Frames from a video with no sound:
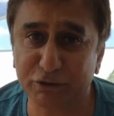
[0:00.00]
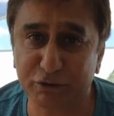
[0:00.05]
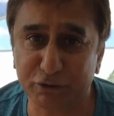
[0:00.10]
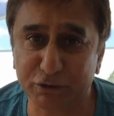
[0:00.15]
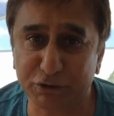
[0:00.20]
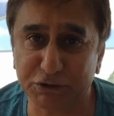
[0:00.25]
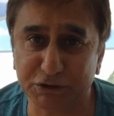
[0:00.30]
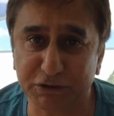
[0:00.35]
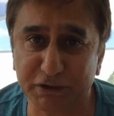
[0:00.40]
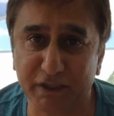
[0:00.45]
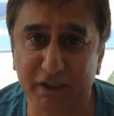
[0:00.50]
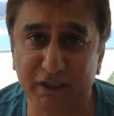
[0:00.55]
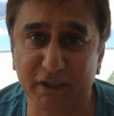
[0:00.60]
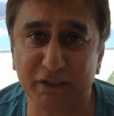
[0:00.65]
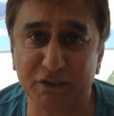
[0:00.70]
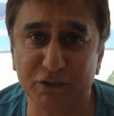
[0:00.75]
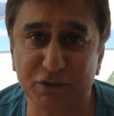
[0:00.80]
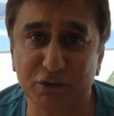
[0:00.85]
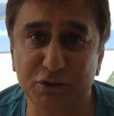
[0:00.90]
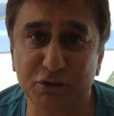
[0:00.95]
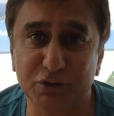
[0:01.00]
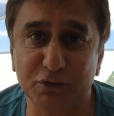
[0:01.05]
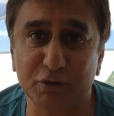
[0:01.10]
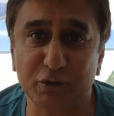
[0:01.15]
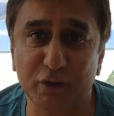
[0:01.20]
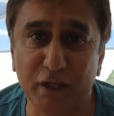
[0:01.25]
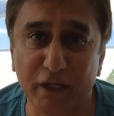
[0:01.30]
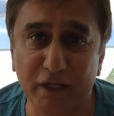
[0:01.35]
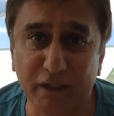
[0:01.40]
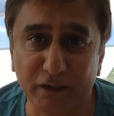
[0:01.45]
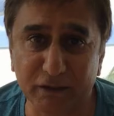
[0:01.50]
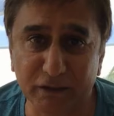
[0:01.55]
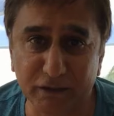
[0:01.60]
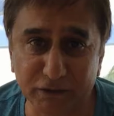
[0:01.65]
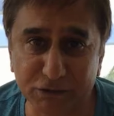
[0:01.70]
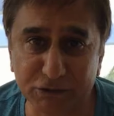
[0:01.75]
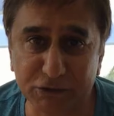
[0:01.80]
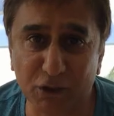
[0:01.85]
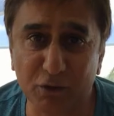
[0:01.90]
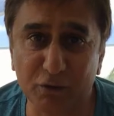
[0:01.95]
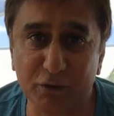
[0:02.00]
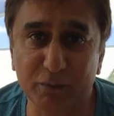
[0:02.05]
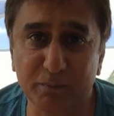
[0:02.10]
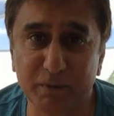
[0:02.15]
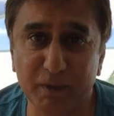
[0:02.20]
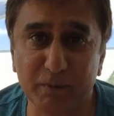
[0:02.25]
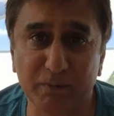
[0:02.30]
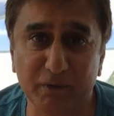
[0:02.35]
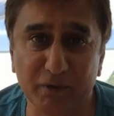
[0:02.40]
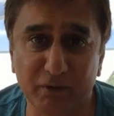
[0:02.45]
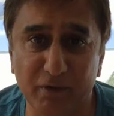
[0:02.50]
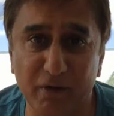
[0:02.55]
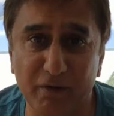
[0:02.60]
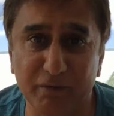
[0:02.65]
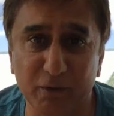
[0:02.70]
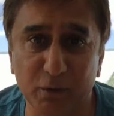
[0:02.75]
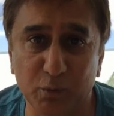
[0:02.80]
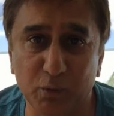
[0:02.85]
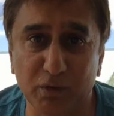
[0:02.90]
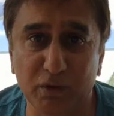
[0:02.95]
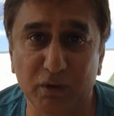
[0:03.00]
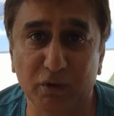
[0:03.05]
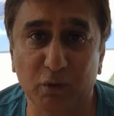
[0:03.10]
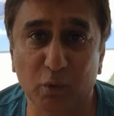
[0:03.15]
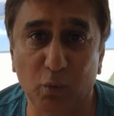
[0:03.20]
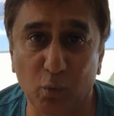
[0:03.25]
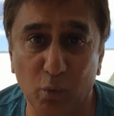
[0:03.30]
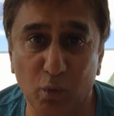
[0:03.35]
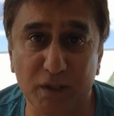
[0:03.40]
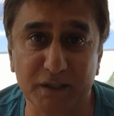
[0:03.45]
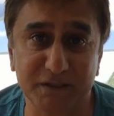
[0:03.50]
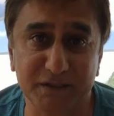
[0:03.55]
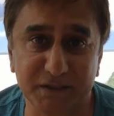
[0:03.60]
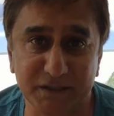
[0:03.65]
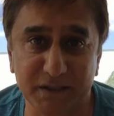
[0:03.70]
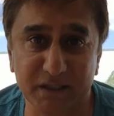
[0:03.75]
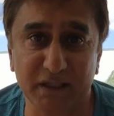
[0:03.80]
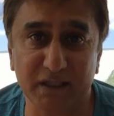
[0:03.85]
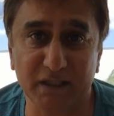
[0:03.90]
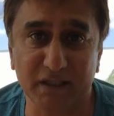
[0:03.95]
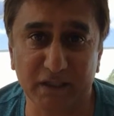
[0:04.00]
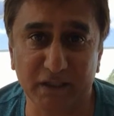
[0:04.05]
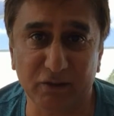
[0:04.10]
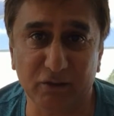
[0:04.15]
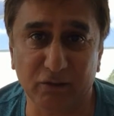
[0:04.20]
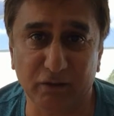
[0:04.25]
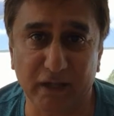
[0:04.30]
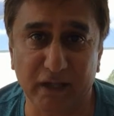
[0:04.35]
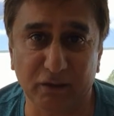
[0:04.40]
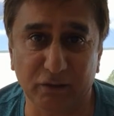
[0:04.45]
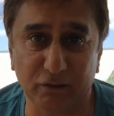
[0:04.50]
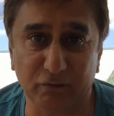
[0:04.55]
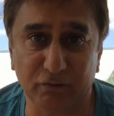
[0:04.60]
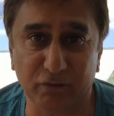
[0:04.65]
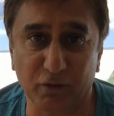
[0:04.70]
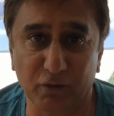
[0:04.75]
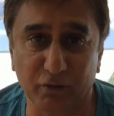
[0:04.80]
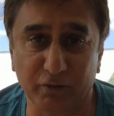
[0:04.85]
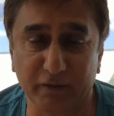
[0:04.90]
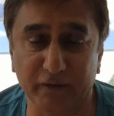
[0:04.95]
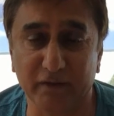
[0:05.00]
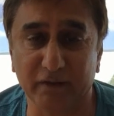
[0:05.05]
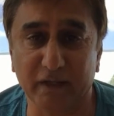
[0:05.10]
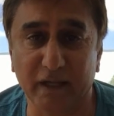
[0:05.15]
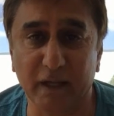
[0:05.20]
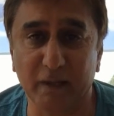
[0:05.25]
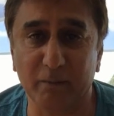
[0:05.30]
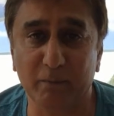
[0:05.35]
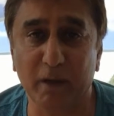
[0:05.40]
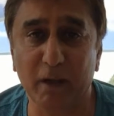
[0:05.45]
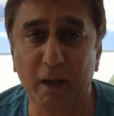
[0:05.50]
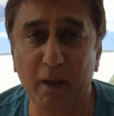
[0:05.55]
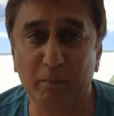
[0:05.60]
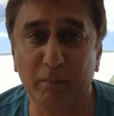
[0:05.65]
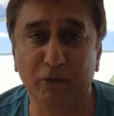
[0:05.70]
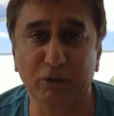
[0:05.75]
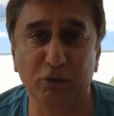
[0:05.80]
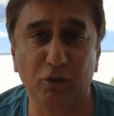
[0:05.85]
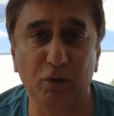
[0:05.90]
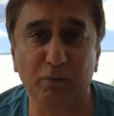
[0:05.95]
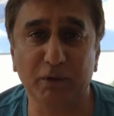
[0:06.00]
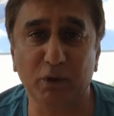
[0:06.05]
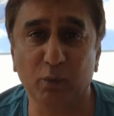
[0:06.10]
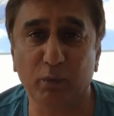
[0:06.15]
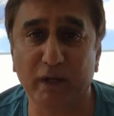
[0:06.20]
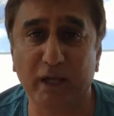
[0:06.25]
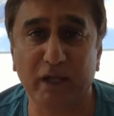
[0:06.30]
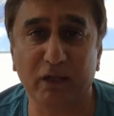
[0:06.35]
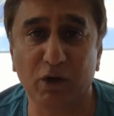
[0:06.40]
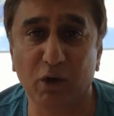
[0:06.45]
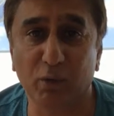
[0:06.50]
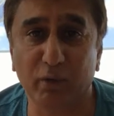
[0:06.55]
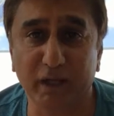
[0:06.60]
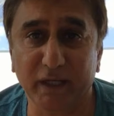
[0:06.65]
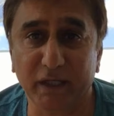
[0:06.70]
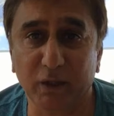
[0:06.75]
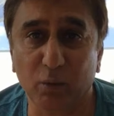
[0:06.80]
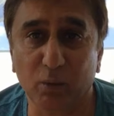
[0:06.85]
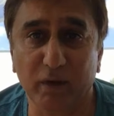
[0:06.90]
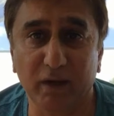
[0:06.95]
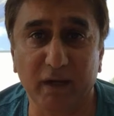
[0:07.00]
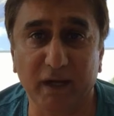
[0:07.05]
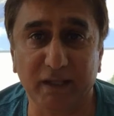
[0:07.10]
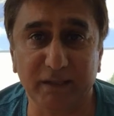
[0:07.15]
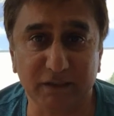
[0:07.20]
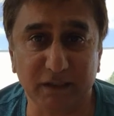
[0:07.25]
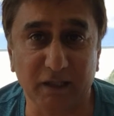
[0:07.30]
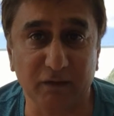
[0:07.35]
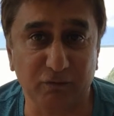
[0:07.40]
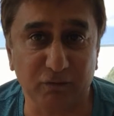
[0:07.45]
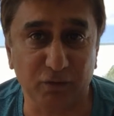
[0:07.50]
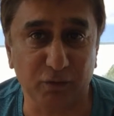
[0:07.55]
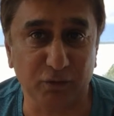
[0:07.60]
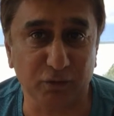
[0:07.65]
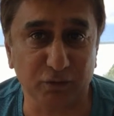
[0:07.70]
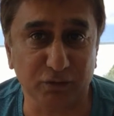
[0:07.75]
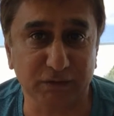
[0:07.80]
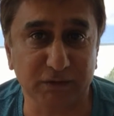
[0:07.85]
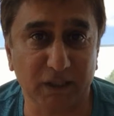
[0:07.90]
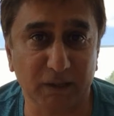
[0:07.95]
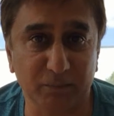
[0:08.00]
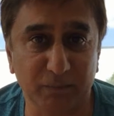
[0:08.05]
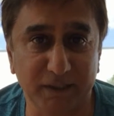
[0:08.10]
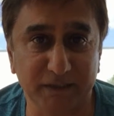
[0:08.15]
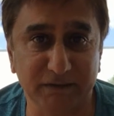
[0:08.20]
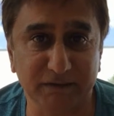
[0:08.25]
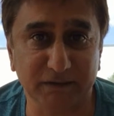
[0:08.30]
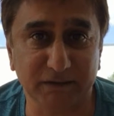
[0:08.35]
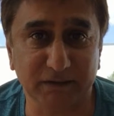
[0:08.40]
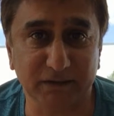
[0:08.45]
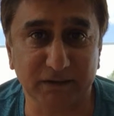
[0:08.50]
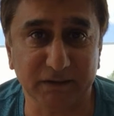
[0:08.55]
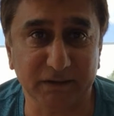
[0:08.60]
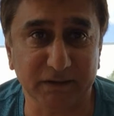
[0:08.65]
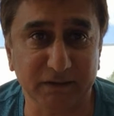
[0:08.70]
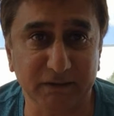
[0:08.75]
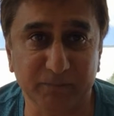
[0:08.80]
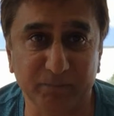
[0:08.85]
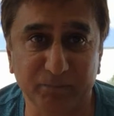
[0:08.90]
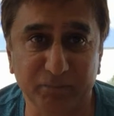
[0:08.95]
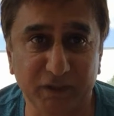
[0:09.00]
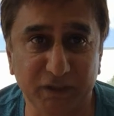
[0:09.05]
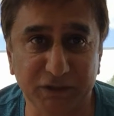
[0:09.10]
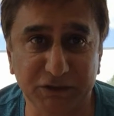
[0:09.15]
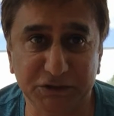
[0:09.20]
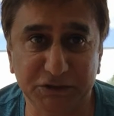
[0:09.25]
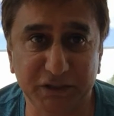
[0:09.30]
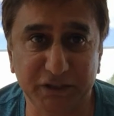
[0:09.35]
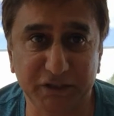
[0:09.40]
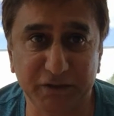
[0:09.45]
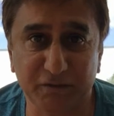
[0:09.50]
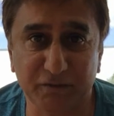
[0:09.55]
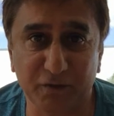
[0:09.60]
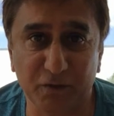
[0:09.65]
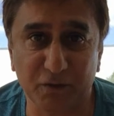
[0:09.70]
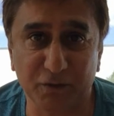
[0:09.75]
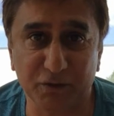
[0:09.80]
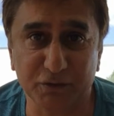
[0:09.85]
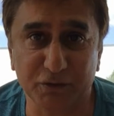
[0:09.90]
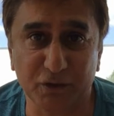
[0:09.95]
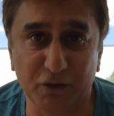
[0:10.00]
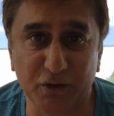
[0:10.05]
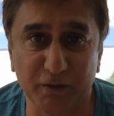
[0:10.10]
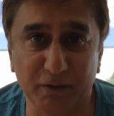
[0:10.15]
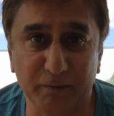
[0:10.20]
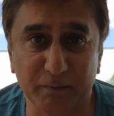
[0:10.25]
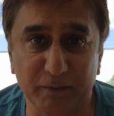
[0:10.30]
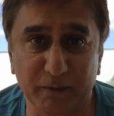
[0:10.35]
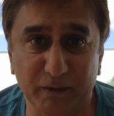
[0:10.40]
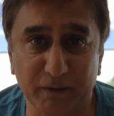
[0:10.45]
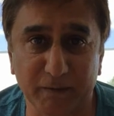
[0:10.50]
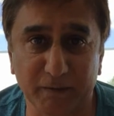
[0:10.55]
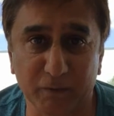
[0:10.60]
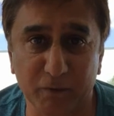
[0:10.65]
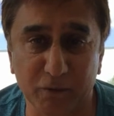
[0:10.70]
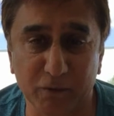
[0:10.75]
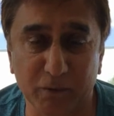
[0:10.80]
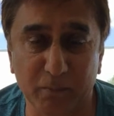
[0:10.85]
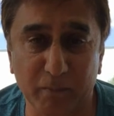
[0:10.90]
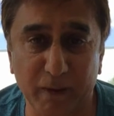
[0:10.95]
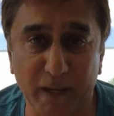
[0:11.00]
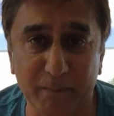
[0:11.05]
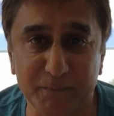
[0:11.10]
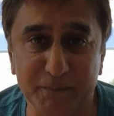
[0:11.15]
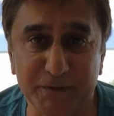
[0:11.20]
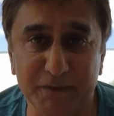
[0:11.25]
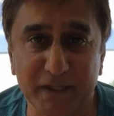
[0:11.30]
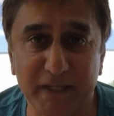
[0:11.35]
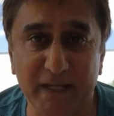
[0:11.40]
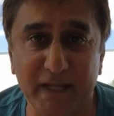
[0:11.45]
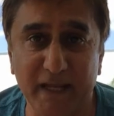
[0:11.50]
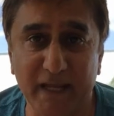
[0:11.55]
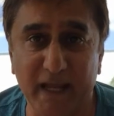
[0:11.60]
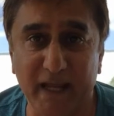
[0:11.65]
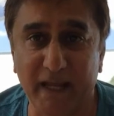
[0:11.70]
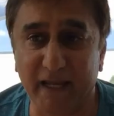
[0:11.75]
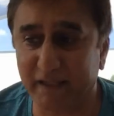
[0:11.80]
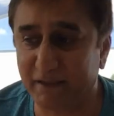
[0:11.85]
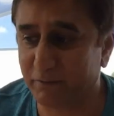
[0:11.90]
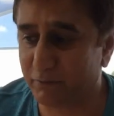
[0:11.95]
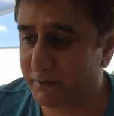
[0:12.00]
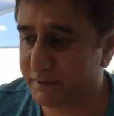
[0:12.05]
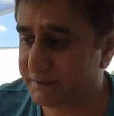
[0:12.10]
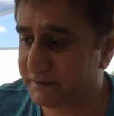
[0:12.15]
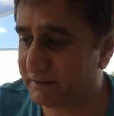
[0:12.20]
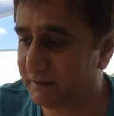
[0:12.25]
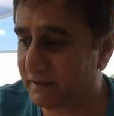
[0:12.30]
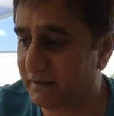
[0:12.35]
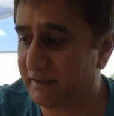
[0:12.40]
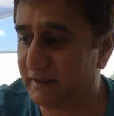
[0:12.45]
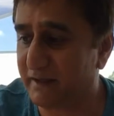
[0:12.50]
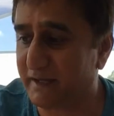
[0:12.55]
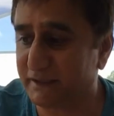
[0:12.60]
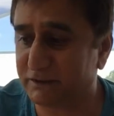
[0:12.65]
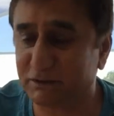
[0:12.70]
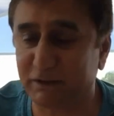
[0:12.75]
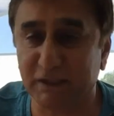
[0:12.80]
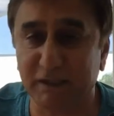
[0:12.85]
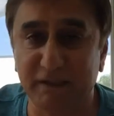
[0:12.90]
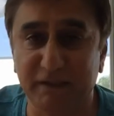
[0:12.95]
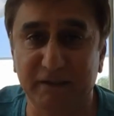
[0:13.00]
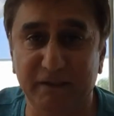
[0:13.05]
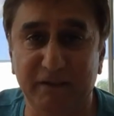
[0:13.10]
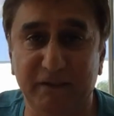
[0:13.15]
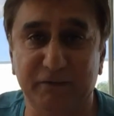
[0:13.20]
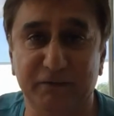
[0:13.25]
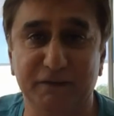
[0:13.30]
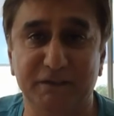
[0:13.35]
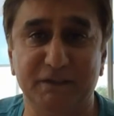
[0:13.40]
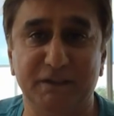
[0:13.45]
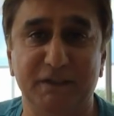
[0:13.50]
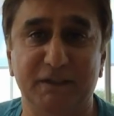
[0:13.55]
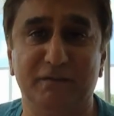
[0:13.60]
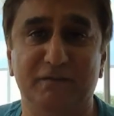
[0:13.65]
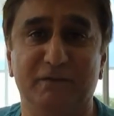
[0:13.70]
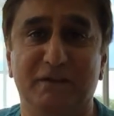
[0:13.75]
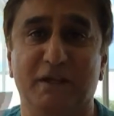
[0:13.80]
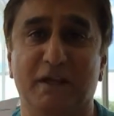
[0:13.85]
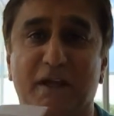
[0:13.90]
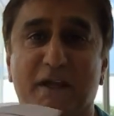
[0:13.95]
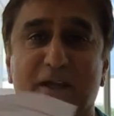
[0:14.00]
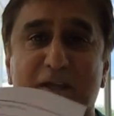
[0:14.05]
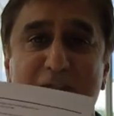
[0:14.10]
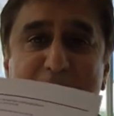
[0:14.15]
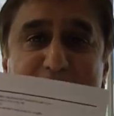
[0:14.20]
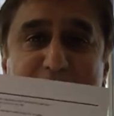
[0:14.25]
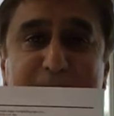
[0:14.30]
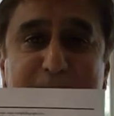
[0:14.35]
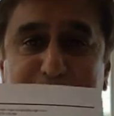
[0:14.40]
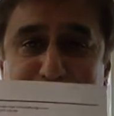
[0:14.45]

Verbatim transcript: to share is to show the people around the world what's here in Orlando, Florida. And but normally when I go anywhere, I take photos. I basically share the photos on uh, Google Maps. And recently, I actually uh, received a uh,